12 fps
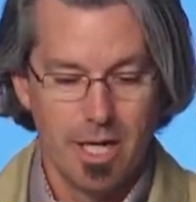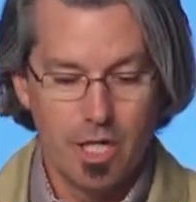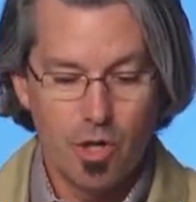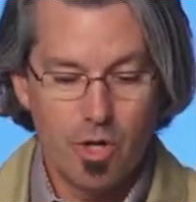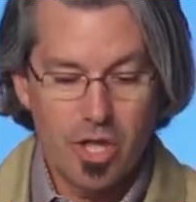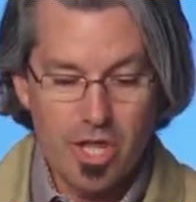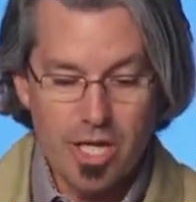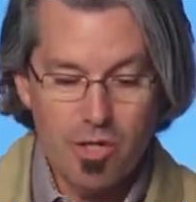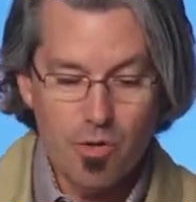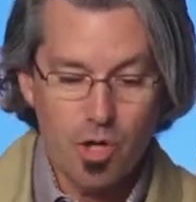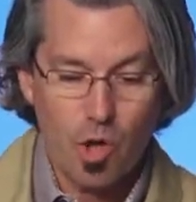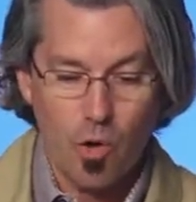You could then
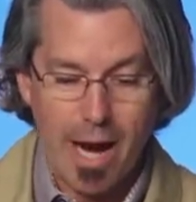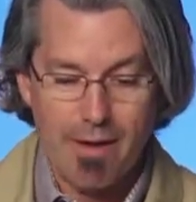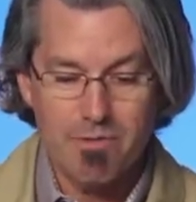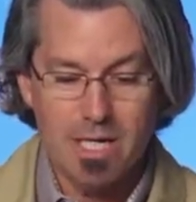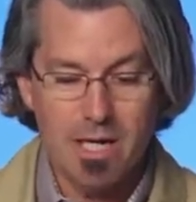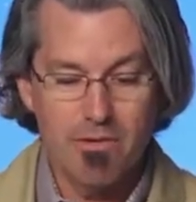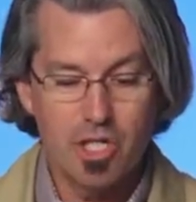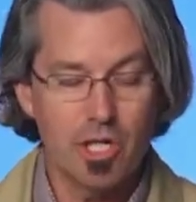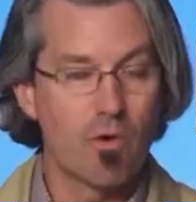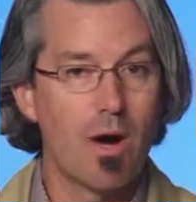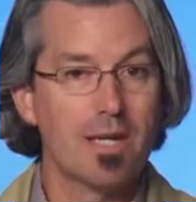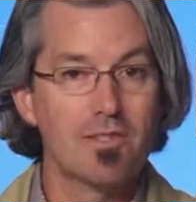do the crafting of a
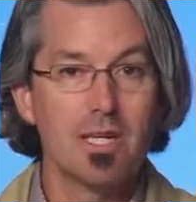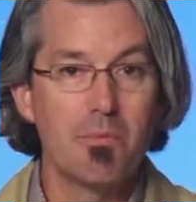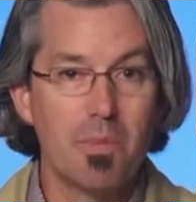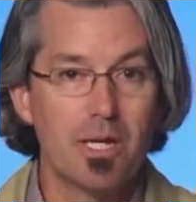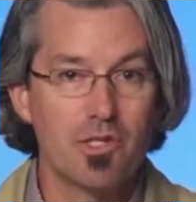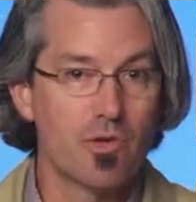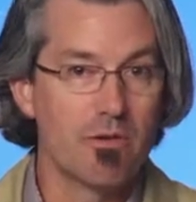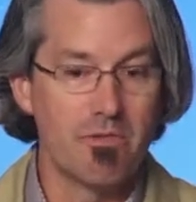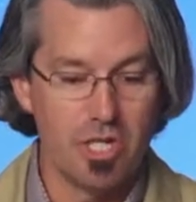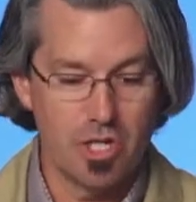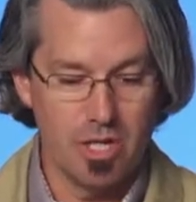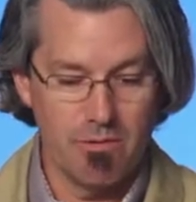generosity ministry
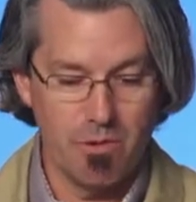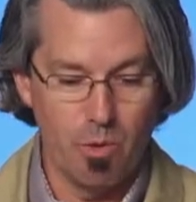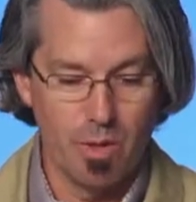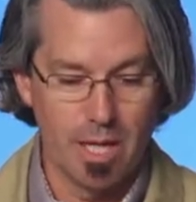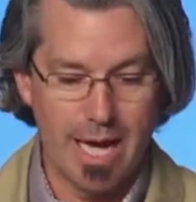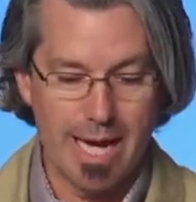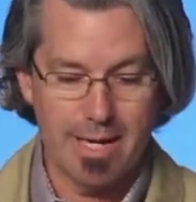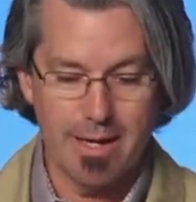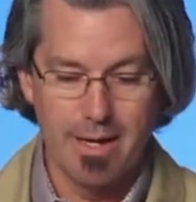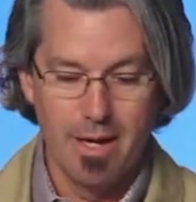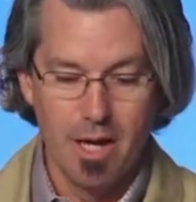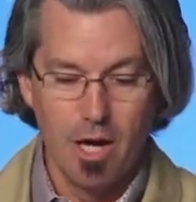vision if you would like.
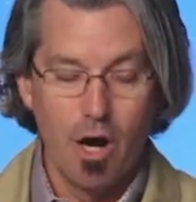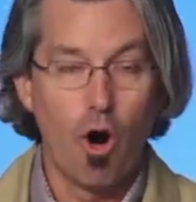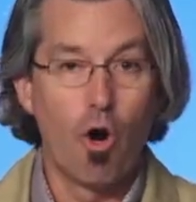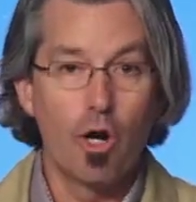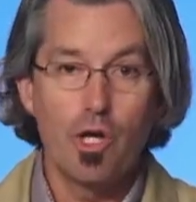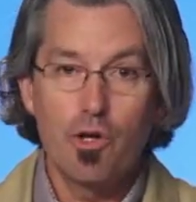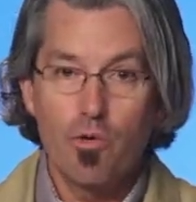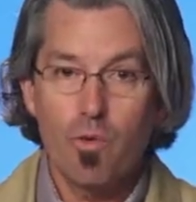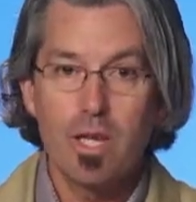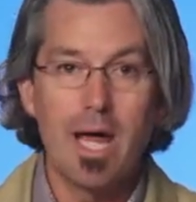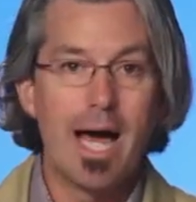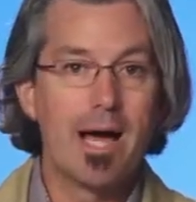Or you could
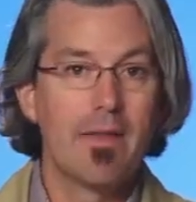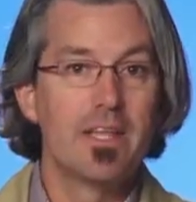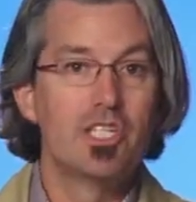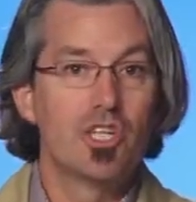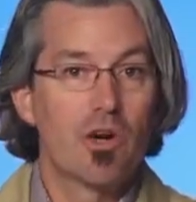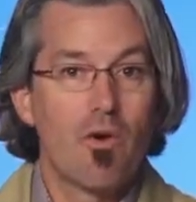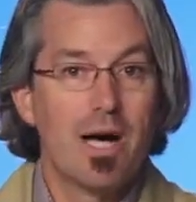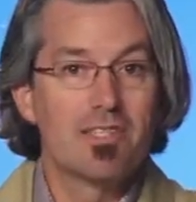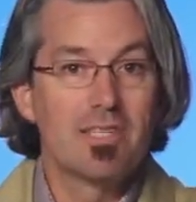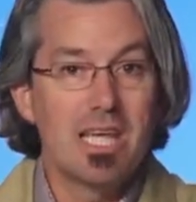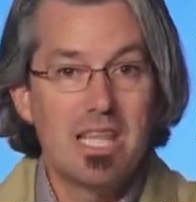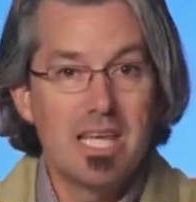rely on the
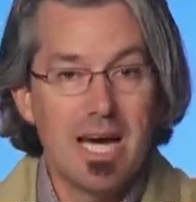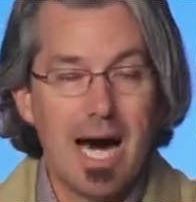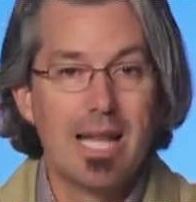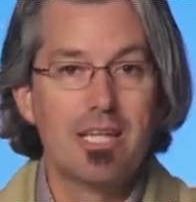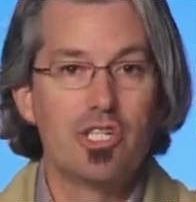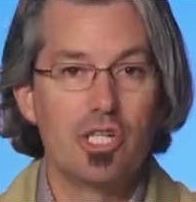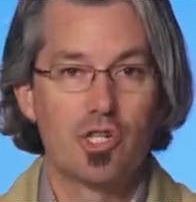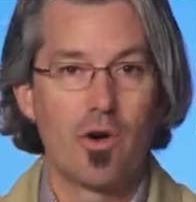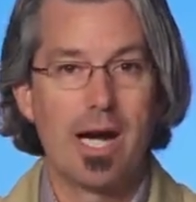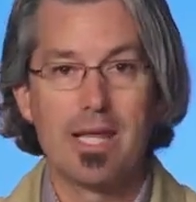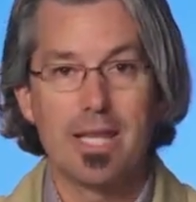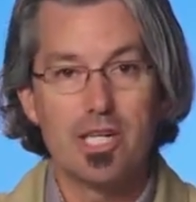generosity theology
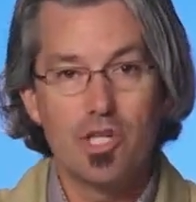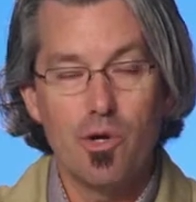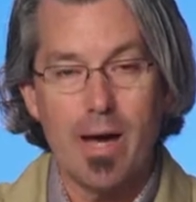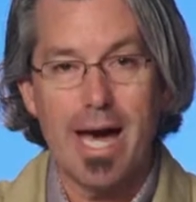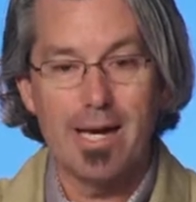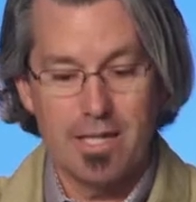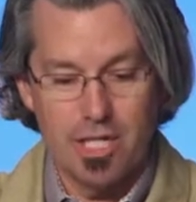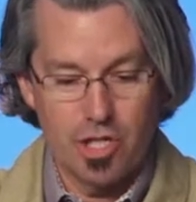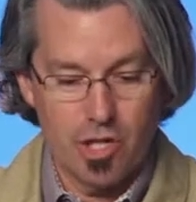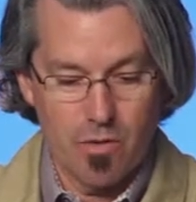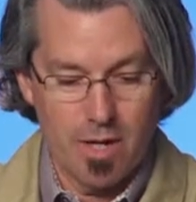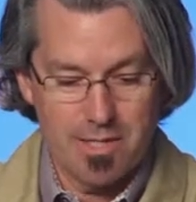training that you had in the
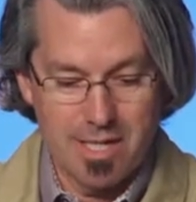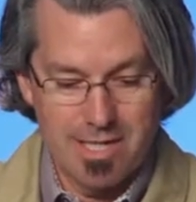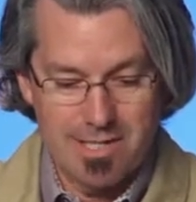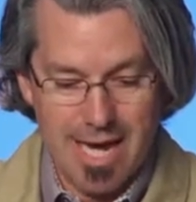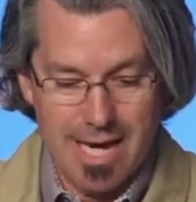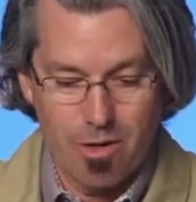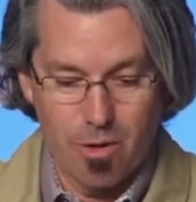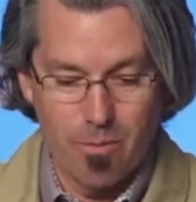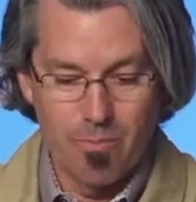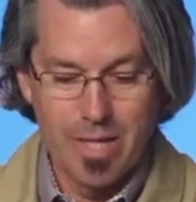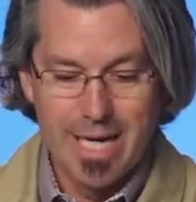generosity cycle.